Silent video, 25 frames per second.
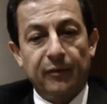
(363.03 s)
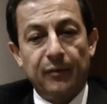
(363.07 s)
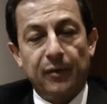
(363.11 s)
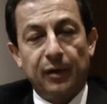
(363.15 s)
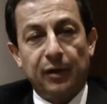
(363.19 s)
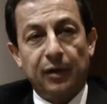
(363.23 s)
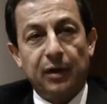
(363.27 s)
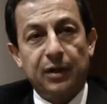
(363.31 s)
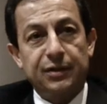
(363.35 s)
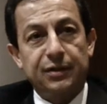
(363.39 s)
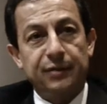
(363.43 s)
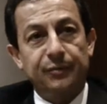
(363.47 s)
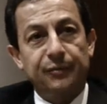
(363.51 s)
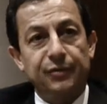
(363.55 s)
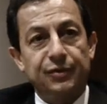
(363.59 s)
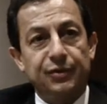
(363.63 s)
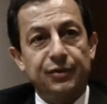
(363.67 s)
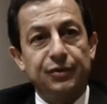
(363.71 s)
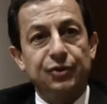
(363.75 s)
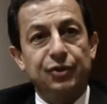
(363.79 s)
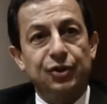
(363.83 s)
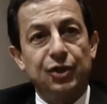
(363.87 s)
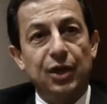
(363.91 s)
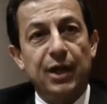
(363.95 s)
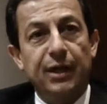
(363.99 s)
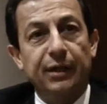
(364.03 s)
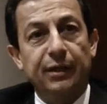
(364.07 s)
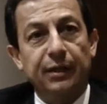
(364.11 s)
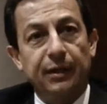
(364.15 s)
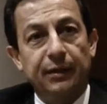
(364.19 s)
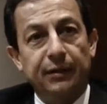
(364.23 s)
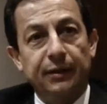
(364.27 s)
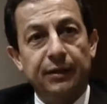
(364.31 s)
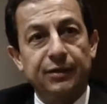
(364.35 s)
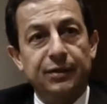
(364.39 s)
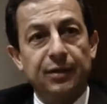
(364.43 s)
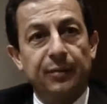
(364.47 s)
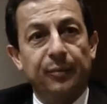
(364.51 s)
from our customers in China,
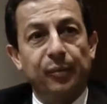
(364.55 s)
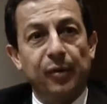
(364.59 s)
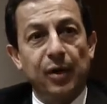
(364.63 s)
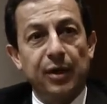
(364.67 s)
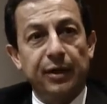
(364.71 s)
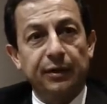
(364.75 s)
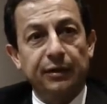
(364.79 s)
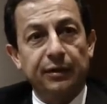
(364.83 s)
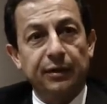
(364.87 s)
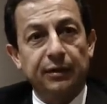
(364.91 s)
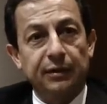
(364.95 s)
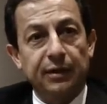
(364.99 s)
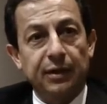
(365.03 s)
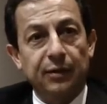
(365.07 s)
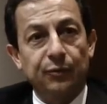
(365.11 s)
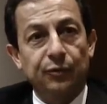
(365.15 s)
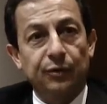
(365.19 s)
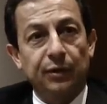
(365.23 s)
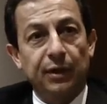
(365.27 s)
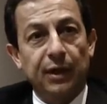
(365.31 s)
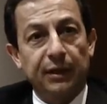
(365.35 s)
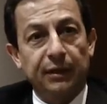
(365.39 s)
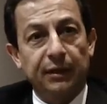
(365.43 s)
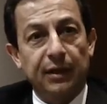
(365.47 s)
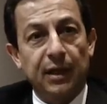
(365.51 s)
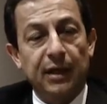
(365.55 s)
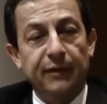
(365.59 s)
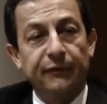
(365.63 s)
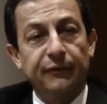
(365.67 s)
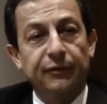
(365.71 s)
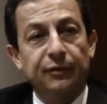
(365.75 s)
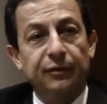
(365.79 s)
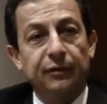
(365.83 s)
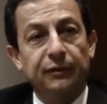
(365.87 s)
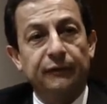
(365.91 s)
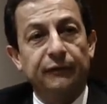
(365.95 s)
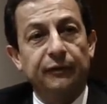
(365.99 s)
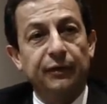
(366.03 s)
is a product that they would like to have
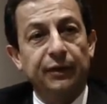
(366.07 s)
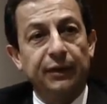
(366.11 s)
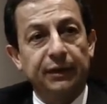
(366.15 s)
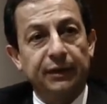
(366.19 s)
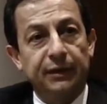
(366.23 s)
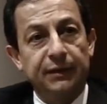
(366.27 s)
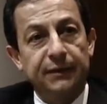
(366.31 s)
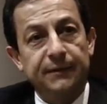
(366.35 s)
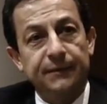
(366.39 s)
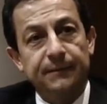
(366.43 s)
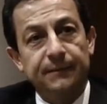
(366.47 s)
in their fleet.